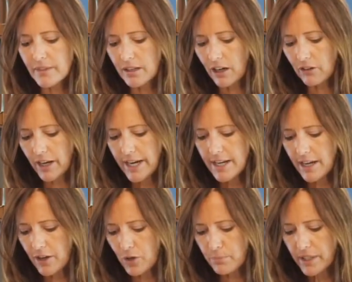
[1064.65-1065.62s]
All right,
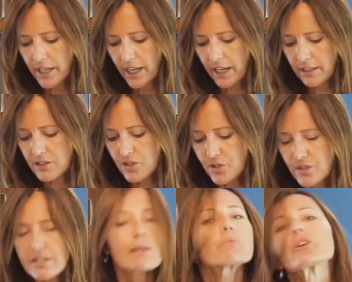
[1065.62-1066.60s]
I hope that answers
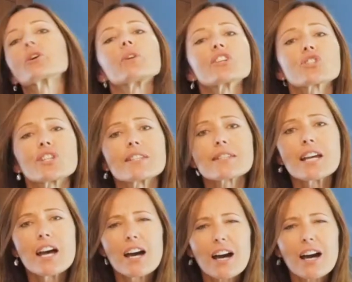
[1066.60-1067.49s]
some of your questions.